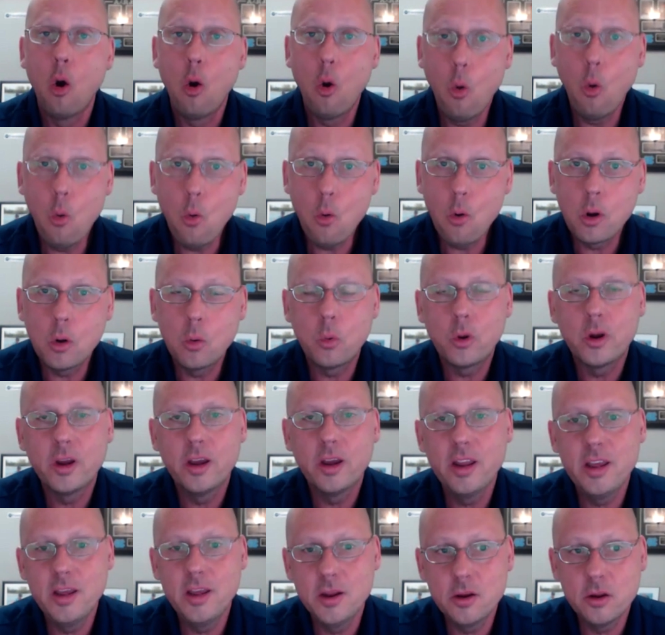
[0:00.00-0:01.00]
Or we're going
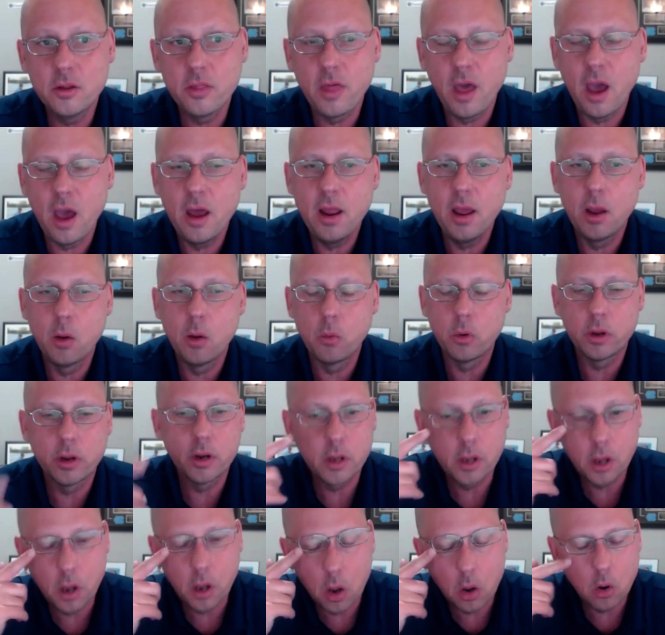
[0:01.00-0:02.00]
to hear that and we're going
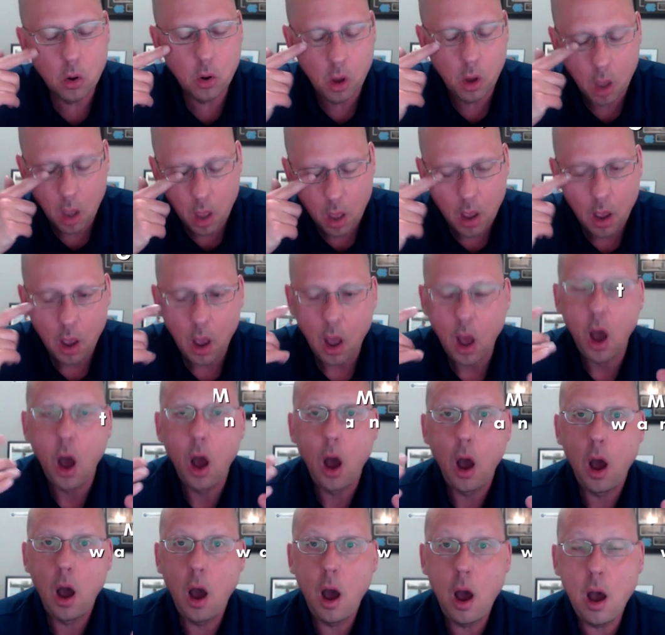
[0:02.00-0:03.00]
to go,
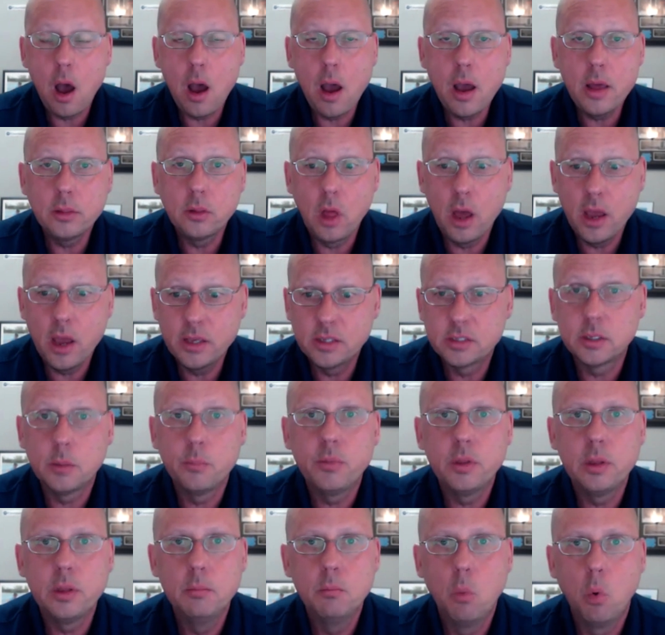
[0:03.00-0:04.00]
I like
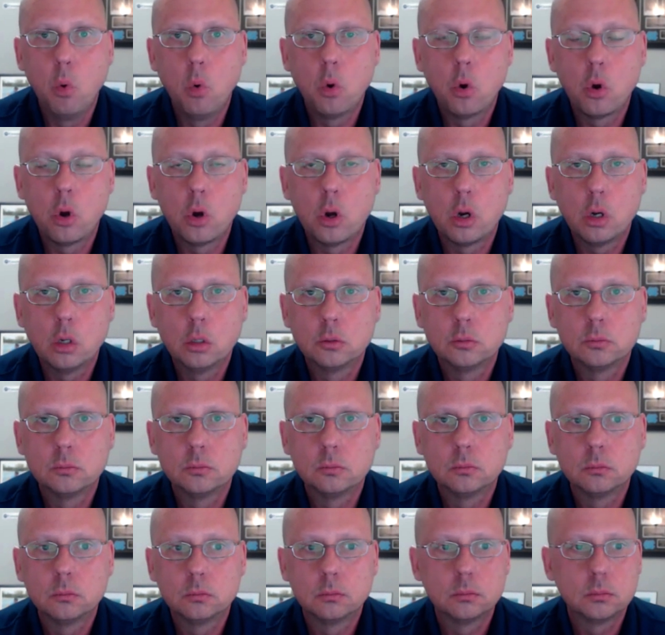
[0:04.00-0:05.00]
something more.
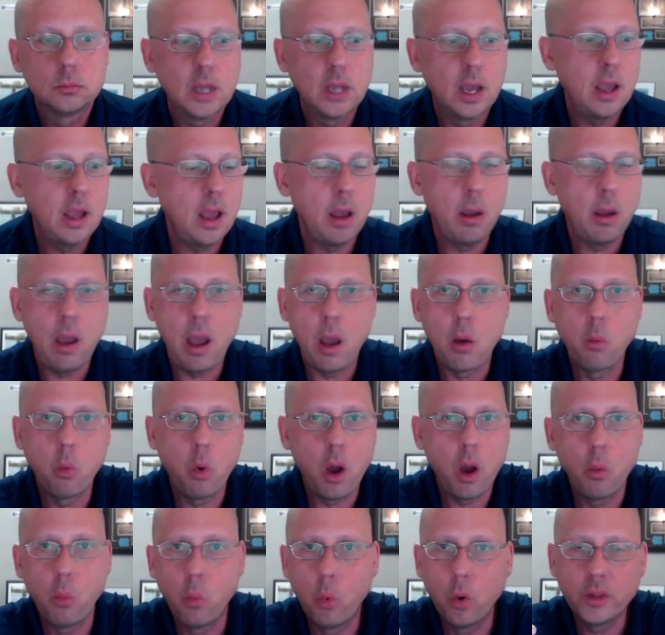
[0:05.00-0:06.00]
I
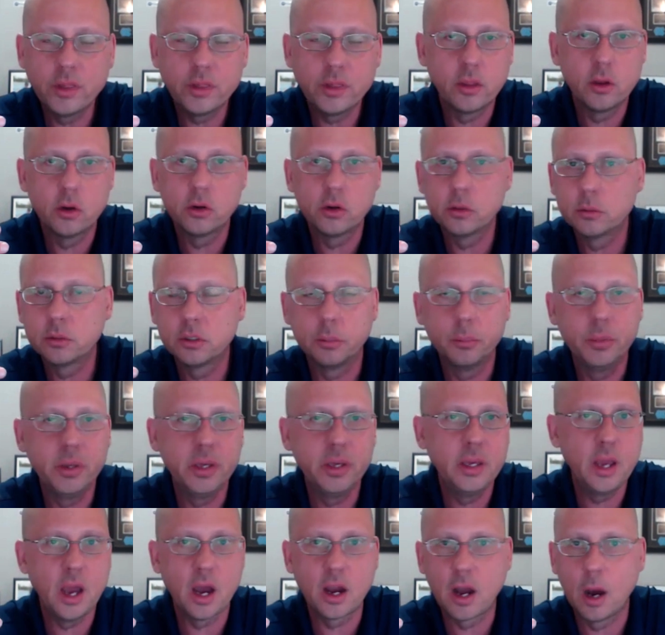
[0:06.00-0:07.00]
want there to
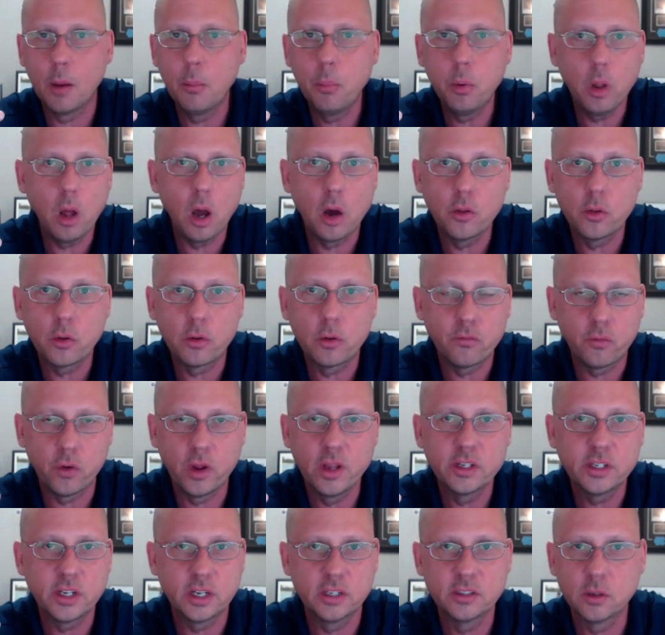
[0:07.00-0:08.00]
be a couple other
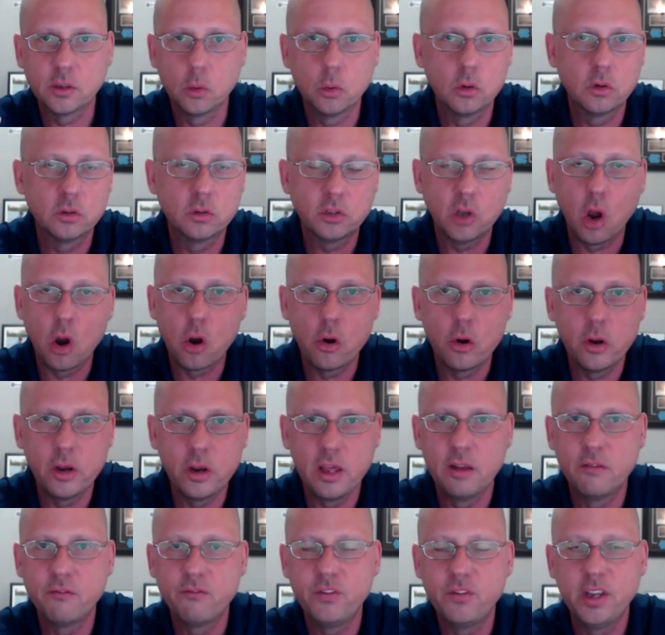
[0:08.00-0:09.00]
franchise owners already
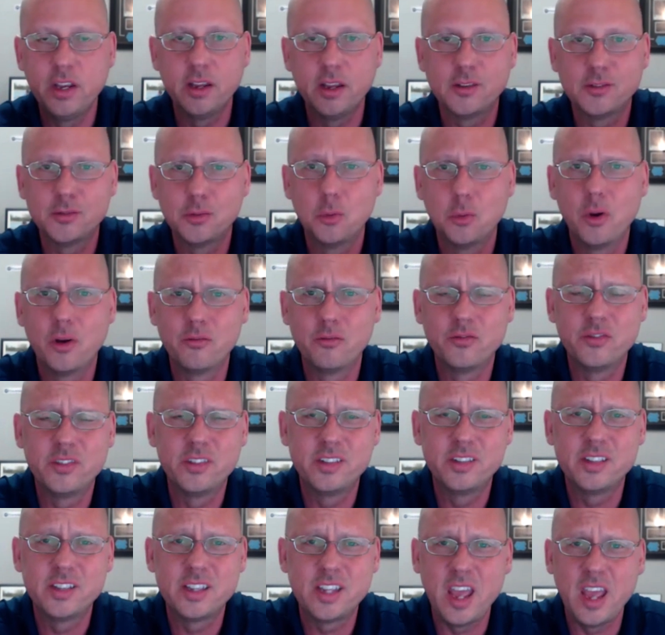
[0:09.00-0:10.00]
in Phoenix who have
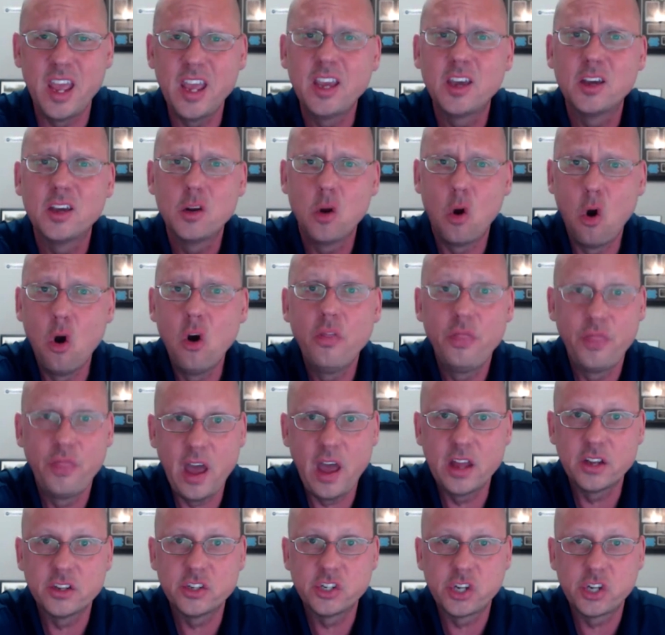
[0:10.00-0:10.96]
taken on that